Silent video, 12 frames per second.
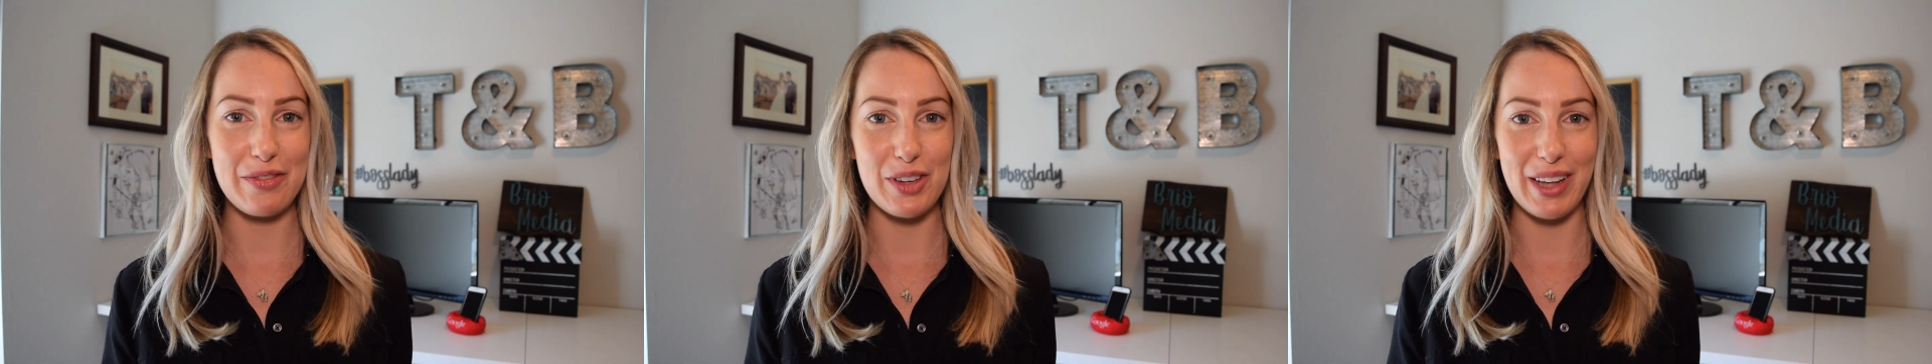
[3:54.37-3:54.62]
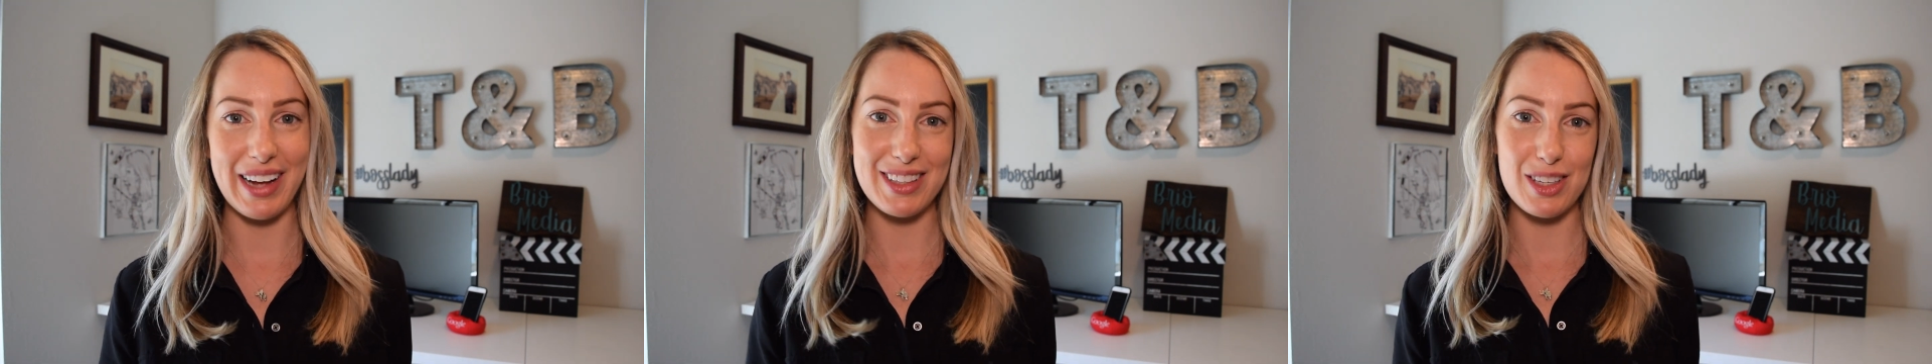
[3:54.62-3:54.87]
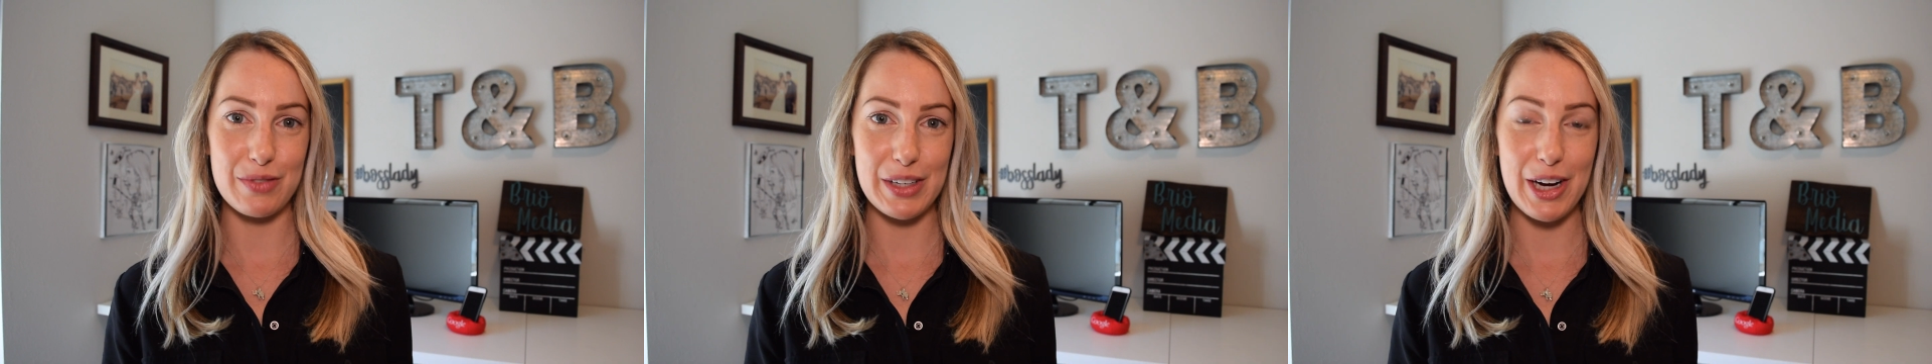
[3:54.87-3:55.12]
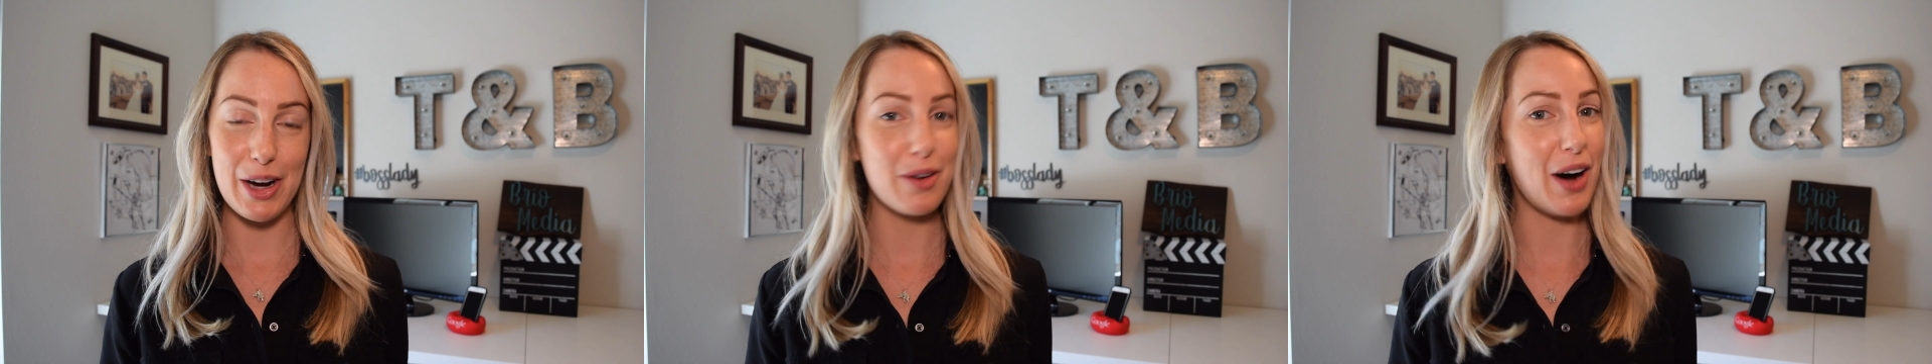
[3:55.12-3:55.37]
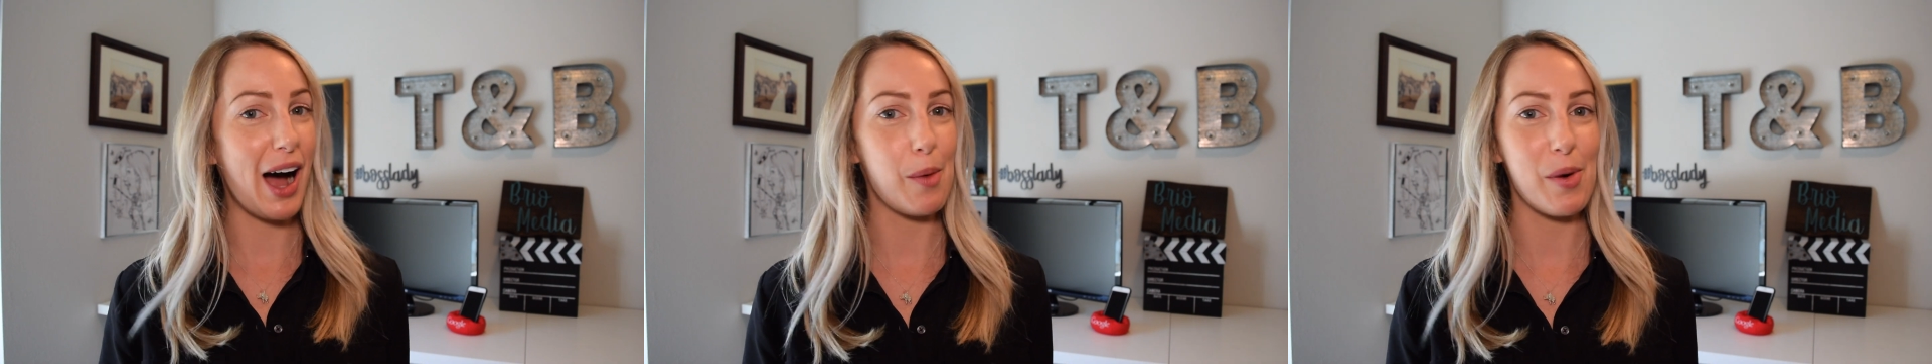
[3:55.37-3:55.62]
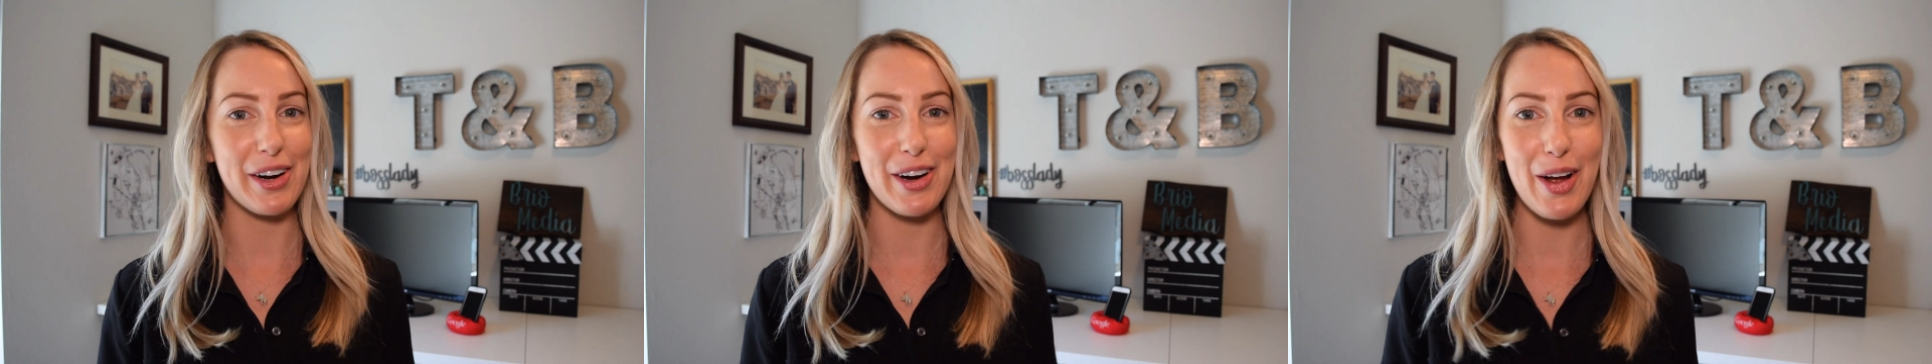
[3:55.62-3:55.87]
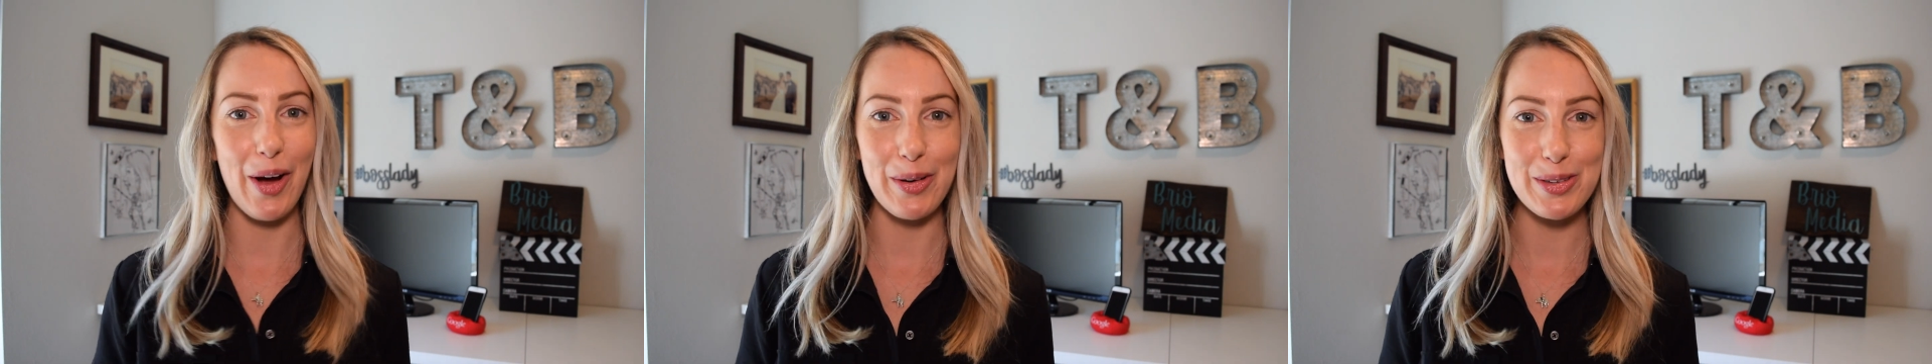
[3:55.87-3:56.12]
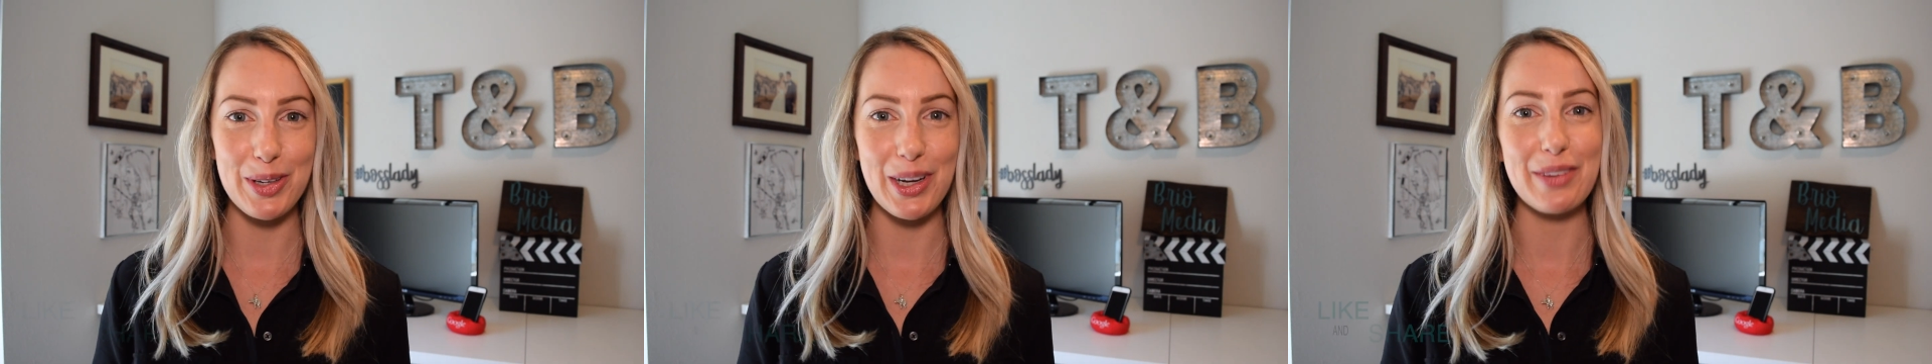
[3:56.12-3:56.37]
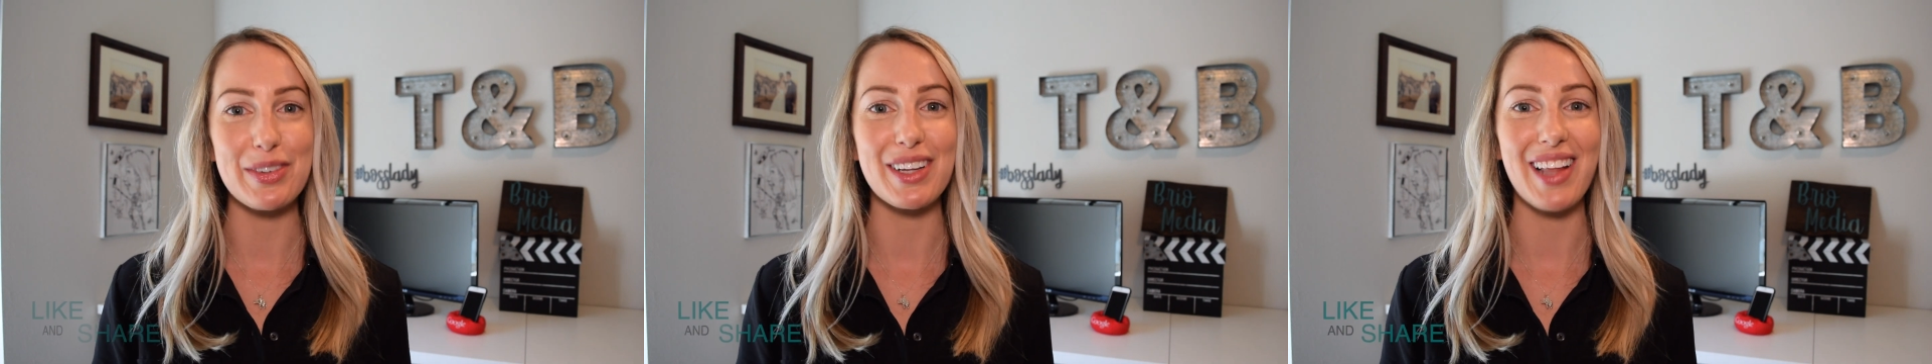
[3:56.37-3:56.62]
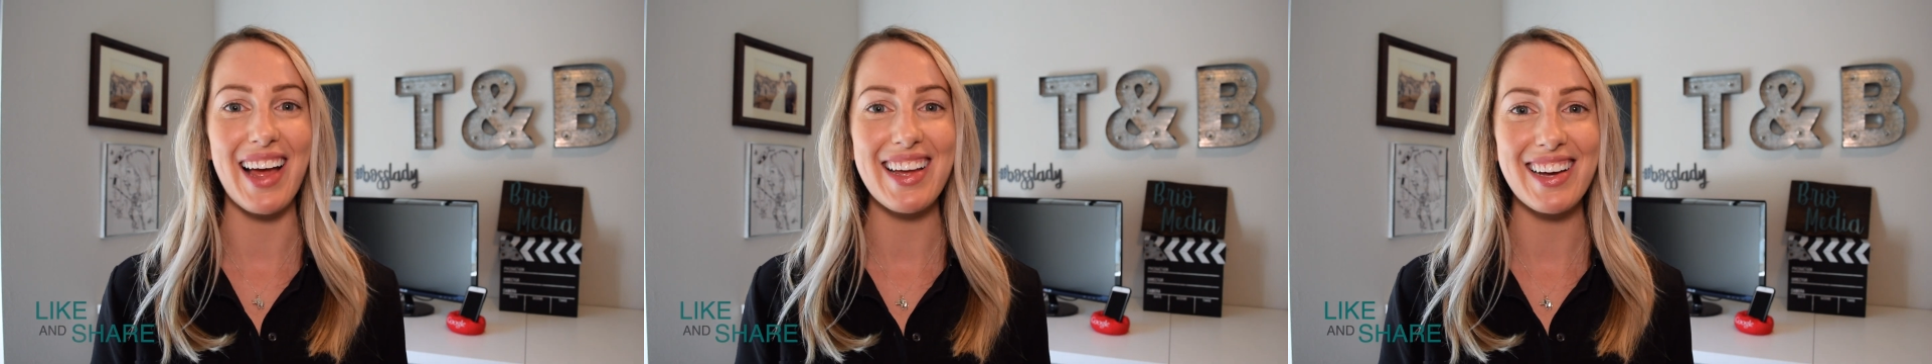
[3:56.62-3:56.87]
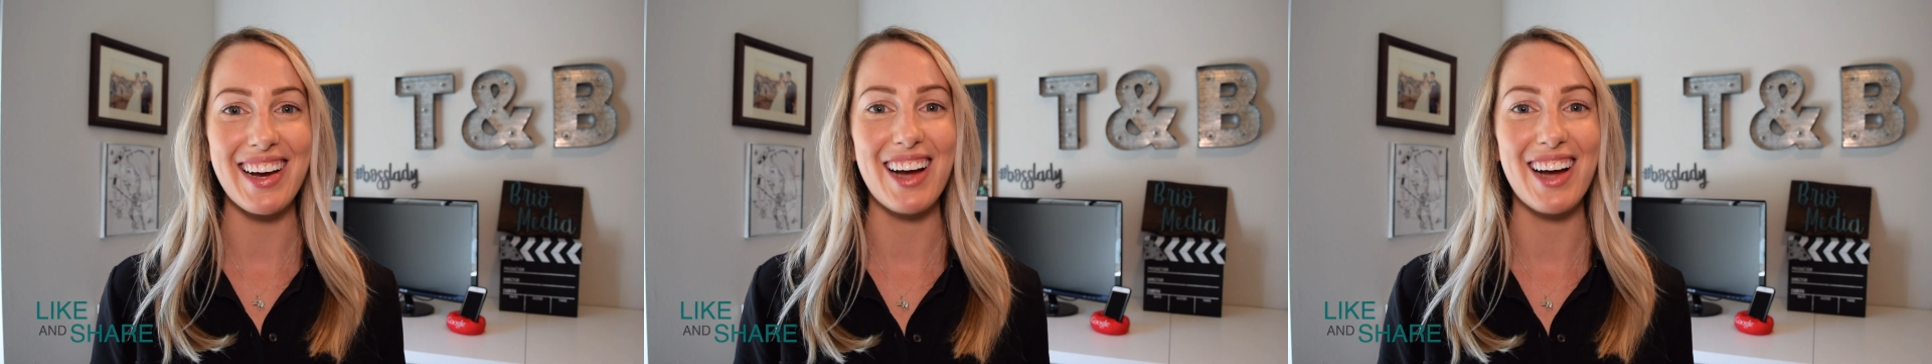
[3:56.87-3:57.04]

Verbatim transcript: If you like this video, I want to know, so give it a like,